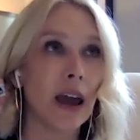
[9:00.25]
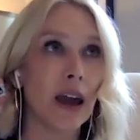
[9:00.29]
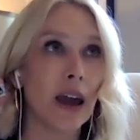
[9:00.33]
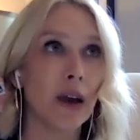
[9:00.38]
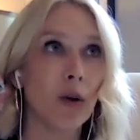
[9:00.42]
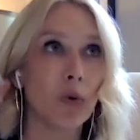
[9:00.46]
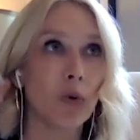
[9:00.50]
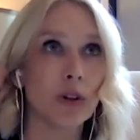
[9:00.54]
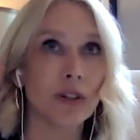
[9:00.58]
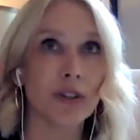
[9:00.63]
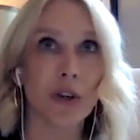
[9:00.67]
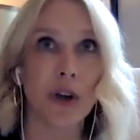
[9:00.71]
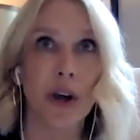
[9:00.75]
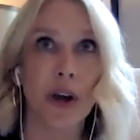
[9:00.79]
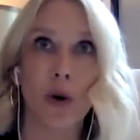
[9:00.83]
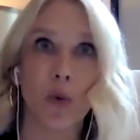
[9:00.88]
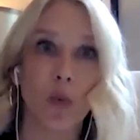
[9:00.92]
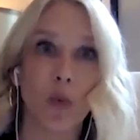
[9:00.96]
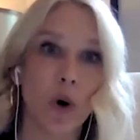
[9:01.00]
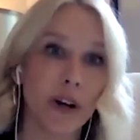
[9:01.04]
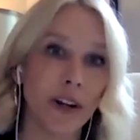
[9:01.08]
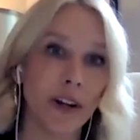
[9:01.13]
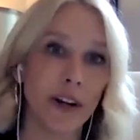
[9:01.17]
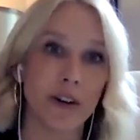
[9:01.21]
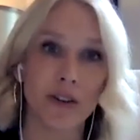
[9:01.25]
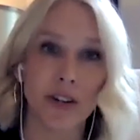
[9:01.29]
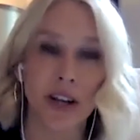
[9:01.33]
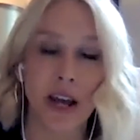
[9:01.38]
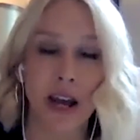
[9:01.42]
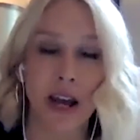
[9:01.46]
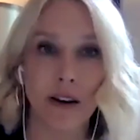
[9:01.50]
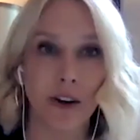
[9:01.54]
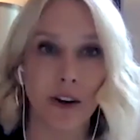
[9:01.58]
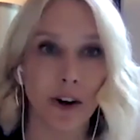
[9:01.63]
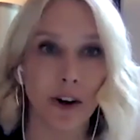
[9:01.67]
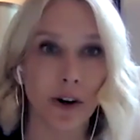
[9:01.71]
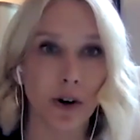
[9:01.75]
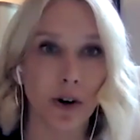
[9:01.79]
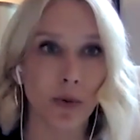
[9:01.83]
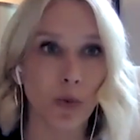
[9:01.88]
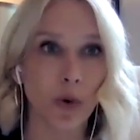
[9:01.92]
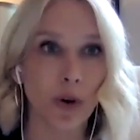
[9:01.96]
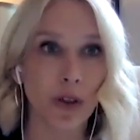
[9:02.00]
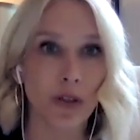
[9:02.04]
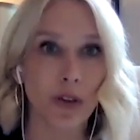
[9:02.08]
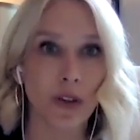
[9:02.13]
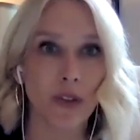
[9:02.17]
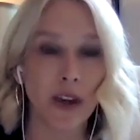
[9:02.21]
once you had a 1-year tenure
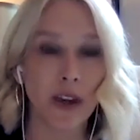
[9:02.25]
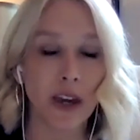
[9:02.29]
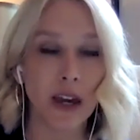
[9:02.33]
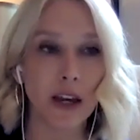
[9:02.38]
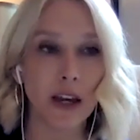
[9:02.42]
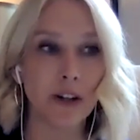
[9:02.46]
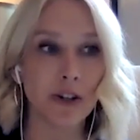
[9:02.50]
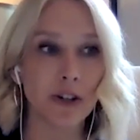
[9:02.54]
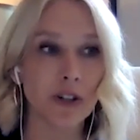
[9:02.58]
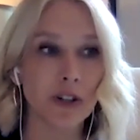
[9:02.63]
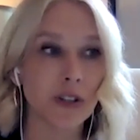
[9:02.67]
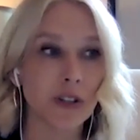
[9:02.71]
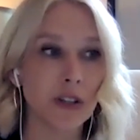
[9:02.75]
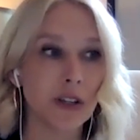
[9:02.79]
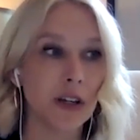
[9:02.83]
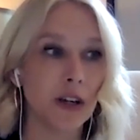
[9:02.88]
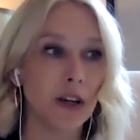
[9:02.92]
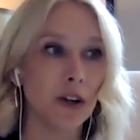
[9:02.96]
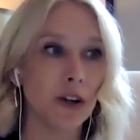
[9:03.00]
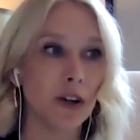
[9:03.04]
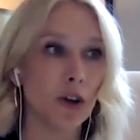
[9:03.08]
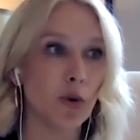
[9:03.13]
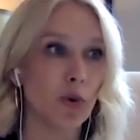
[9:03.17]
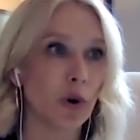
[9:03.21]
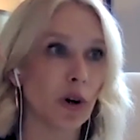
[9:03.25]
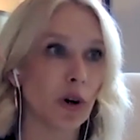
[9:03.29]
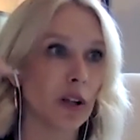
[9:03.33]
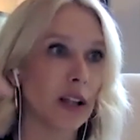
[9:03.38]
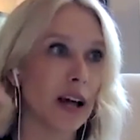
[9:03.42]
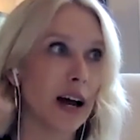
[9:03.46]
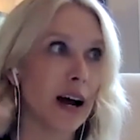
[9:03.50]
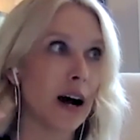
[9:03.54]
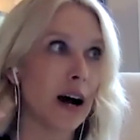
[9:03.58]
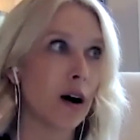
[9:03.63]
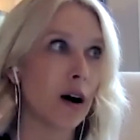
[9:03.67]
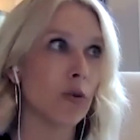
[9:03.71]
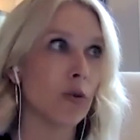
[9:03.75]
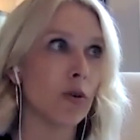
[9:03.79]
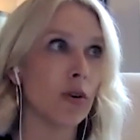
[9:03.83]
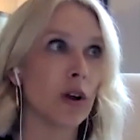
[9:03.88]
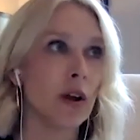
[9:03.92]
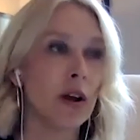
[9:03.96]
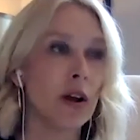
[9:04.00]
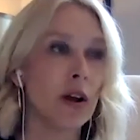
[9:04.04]
within the agency, you were allowed